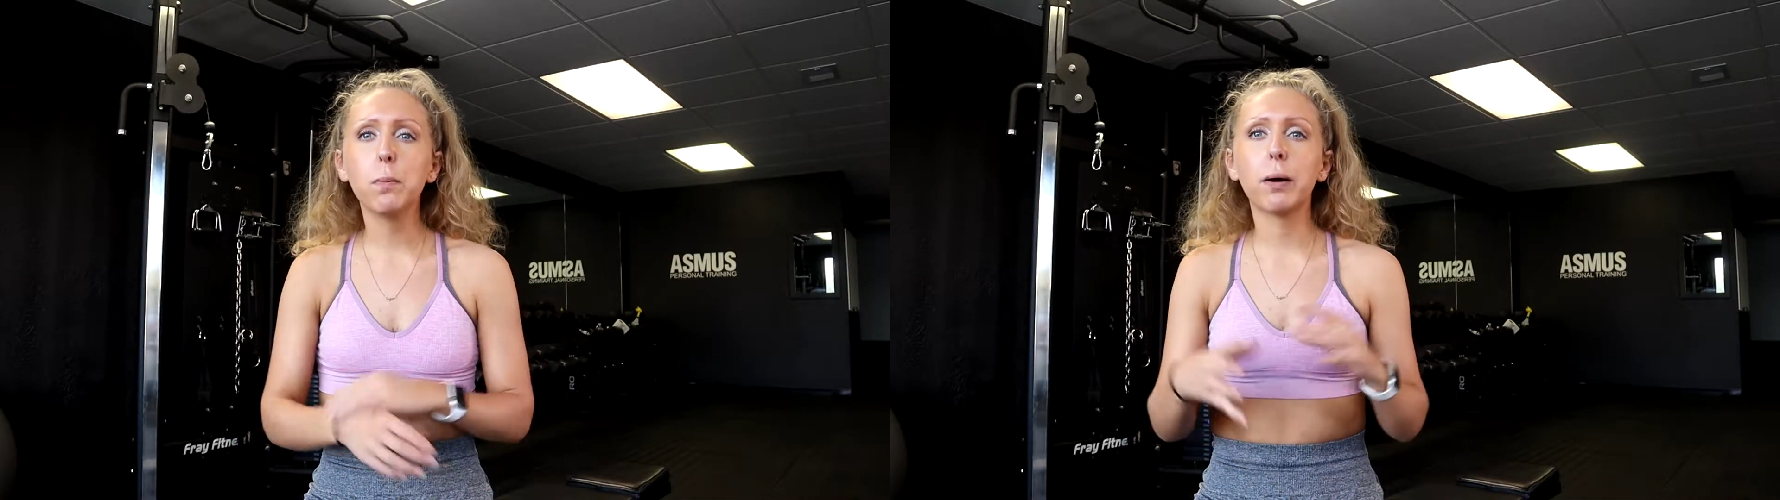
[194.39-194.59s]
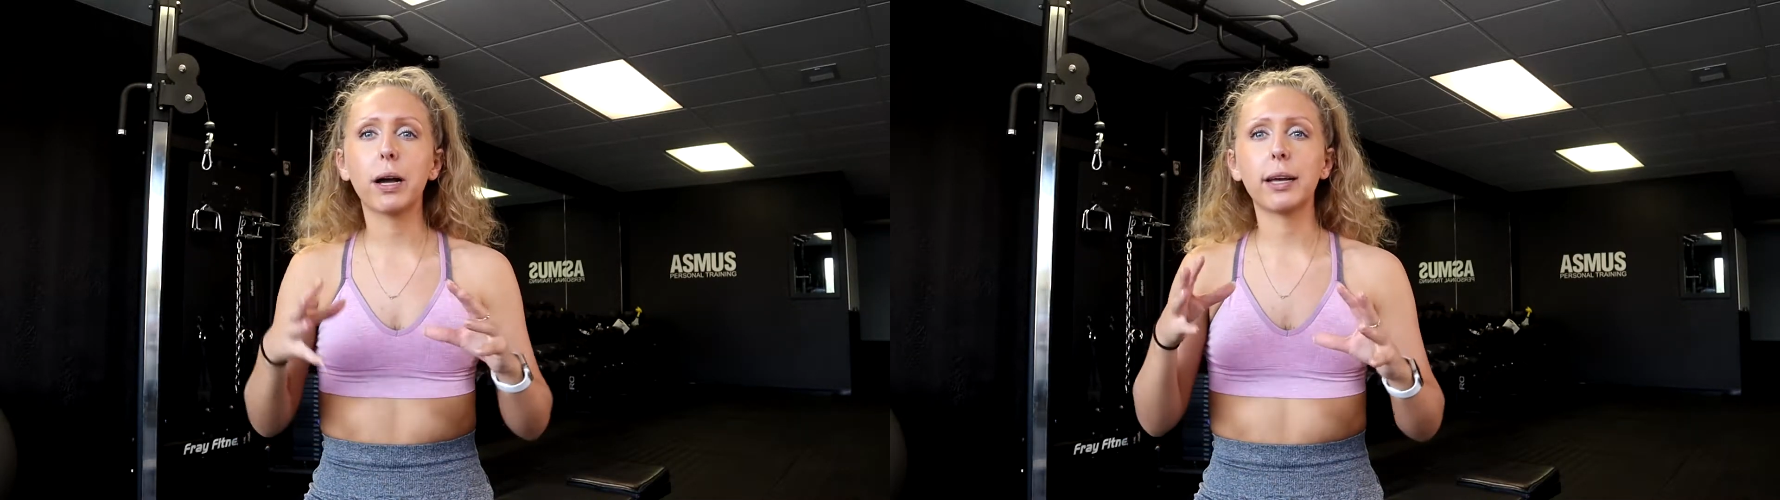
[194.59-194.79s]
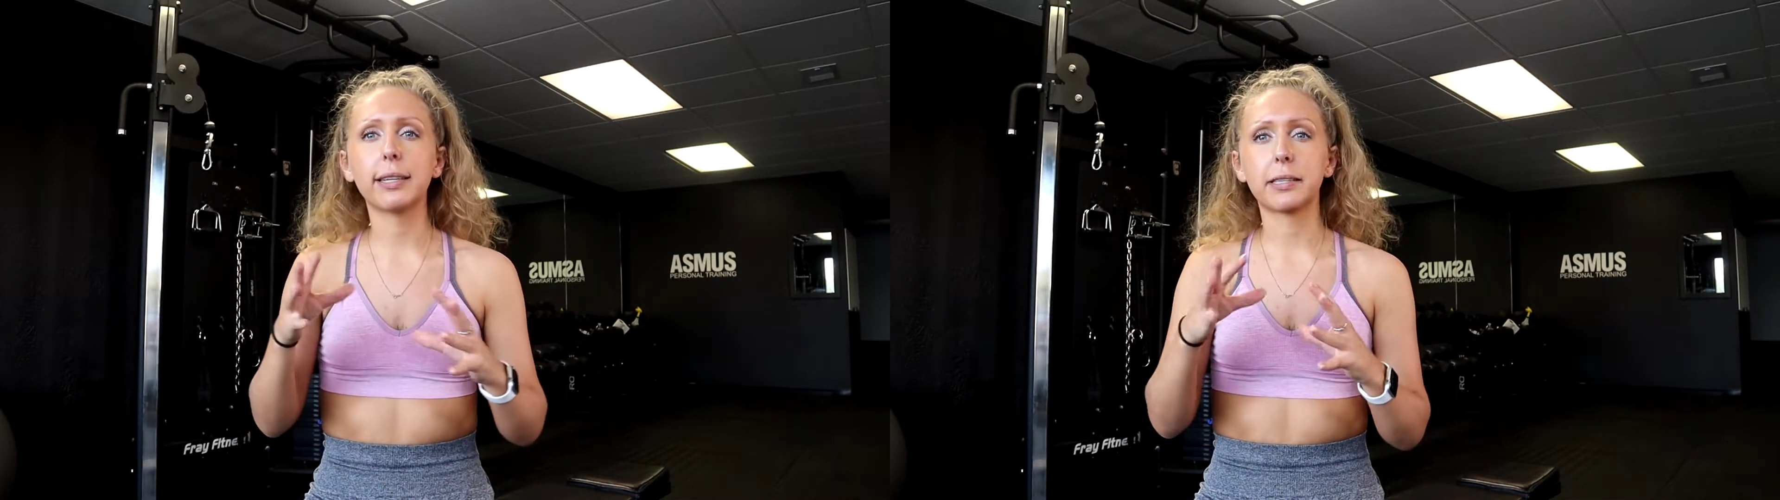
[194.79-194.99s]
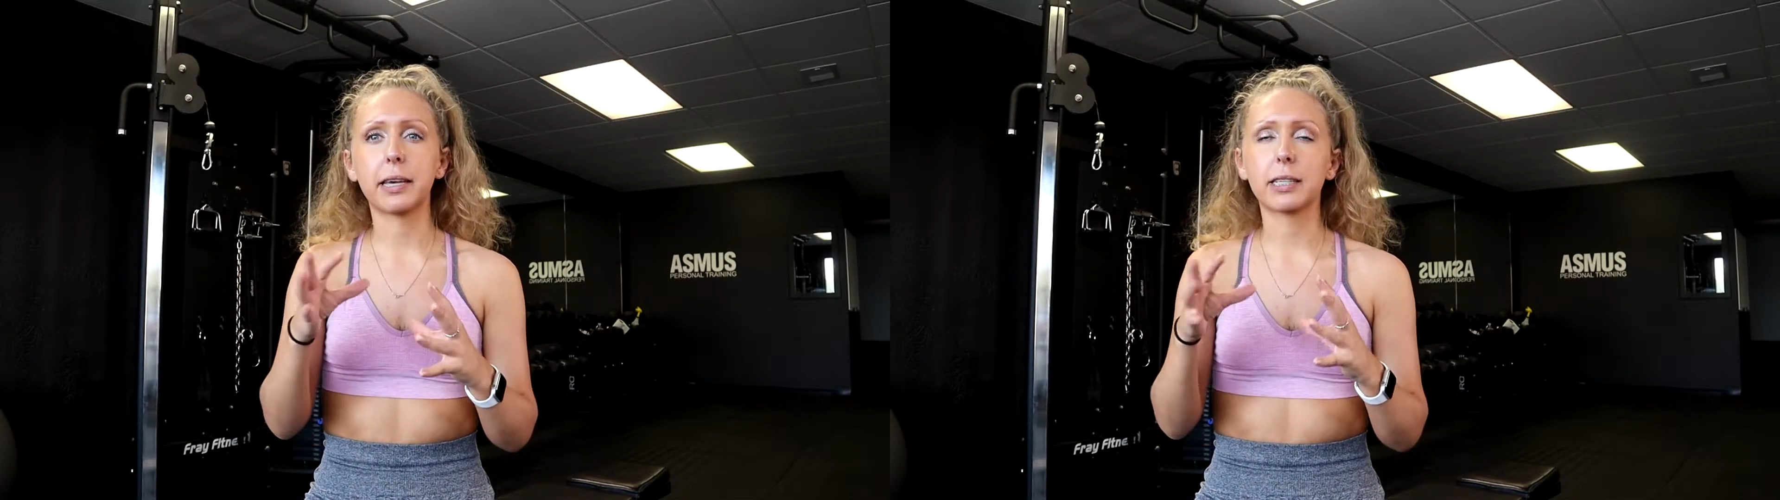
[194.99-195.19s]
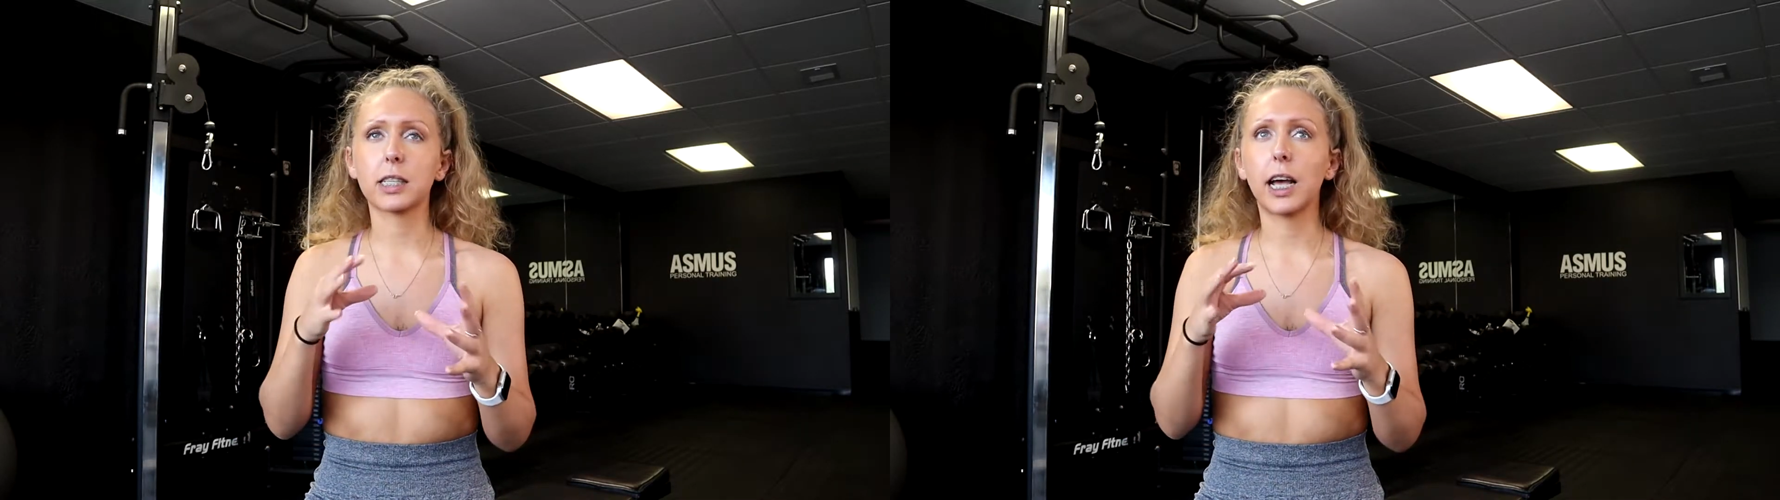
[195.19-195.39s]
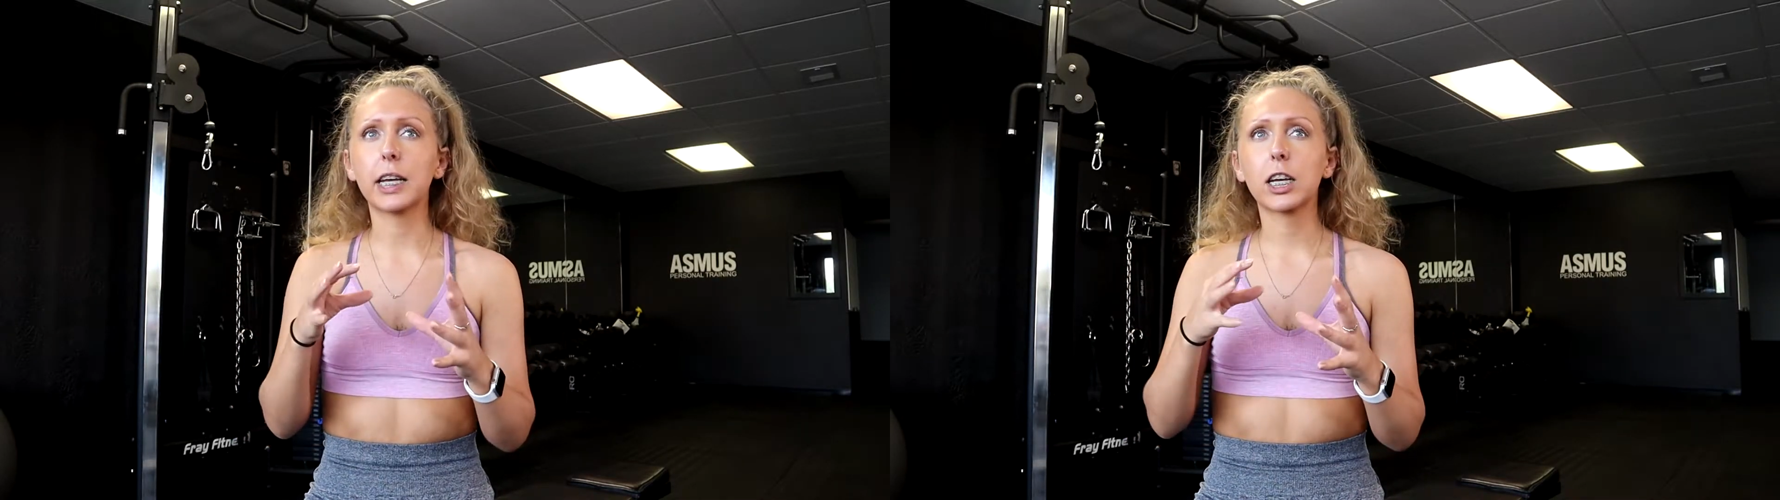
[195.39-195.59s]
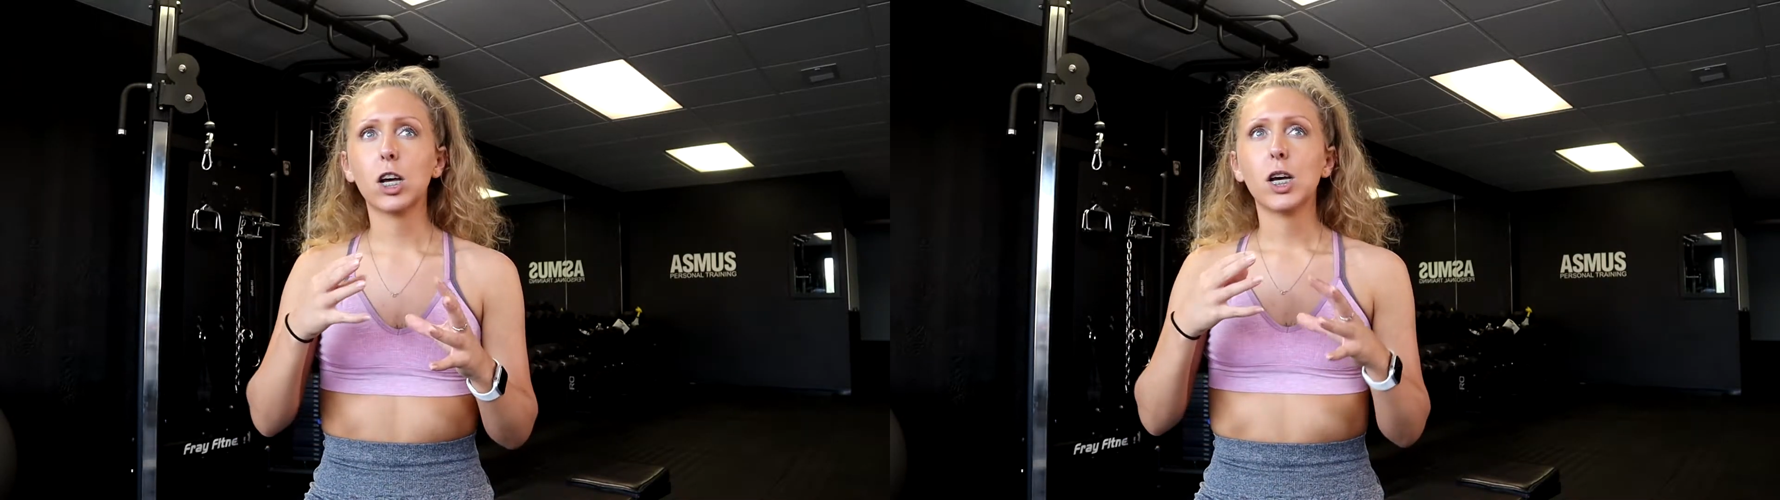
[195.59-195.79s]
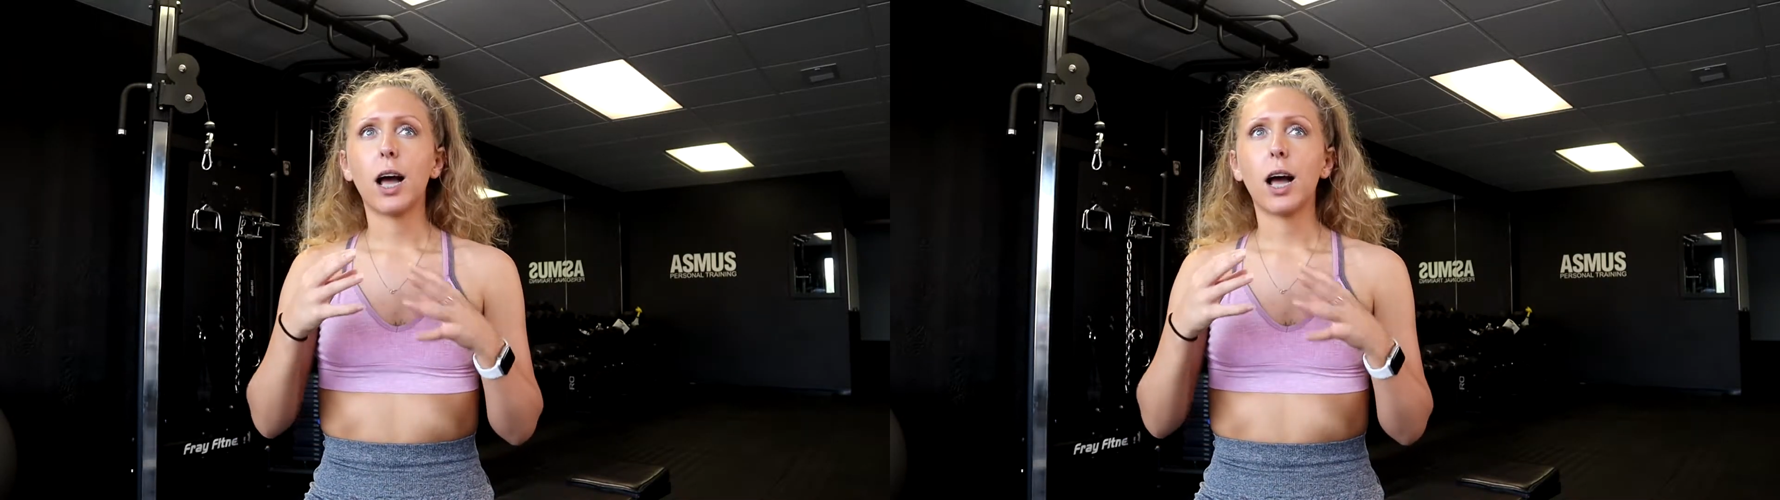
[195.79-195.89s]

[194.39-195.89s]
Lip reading: but it takes like,